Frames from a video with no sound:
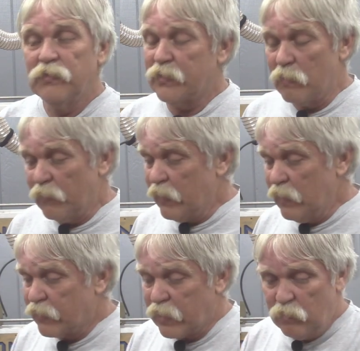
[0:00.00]
Some of
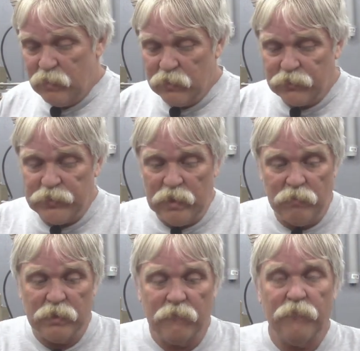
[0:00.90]
these can be as
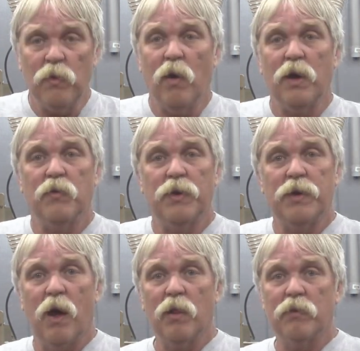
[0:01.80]
cheap as a few hundred
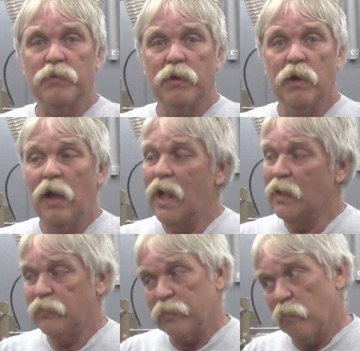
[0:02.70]
dollars,
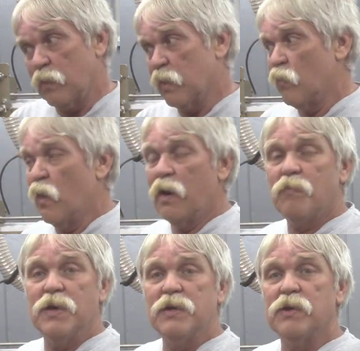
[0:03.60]
and some can run
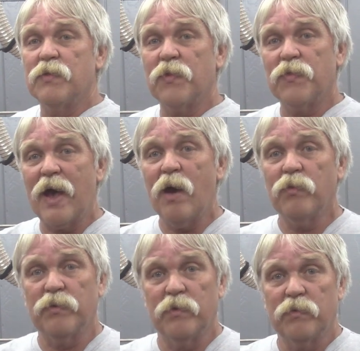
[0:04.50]
up into the
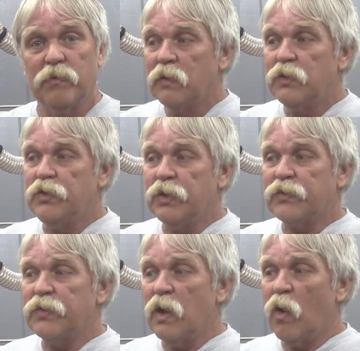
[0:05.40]
thousands.
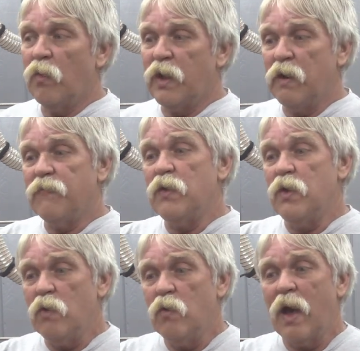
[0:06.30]
Just know that if
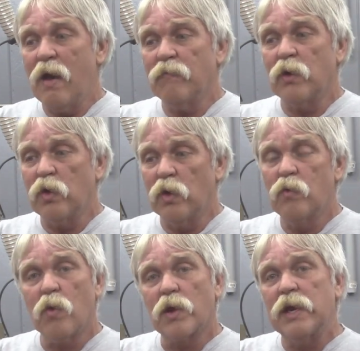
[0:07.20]
you have a good
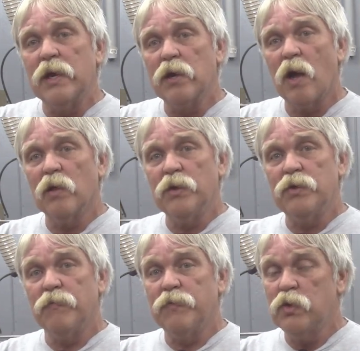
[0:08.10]
working knowledge
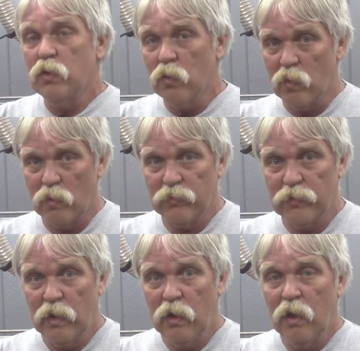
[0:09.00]
of tools,
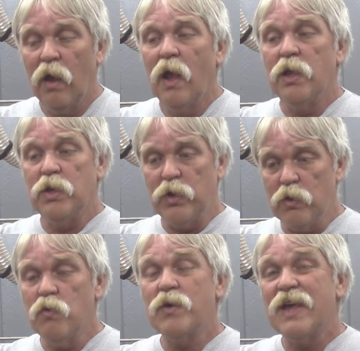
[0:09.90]

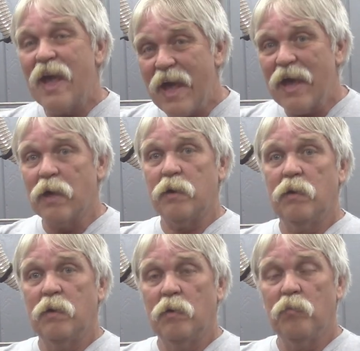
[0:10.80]
you can
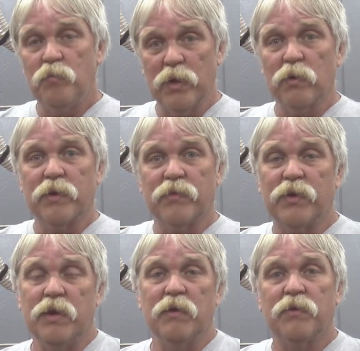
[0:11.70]
build a
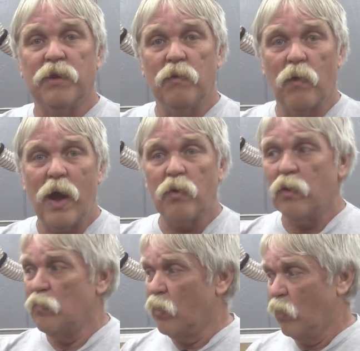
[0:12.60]
CNC router
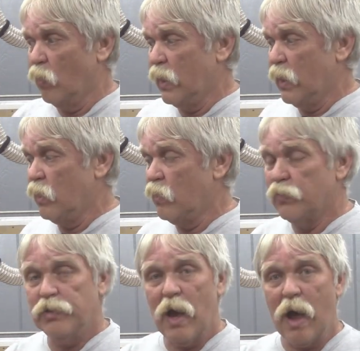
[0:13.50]
and put one in your
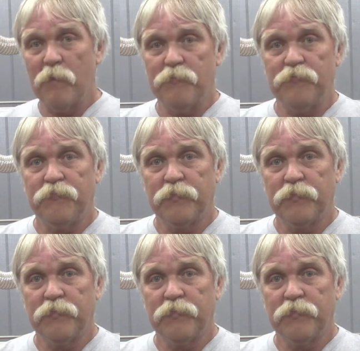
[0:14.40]
shop.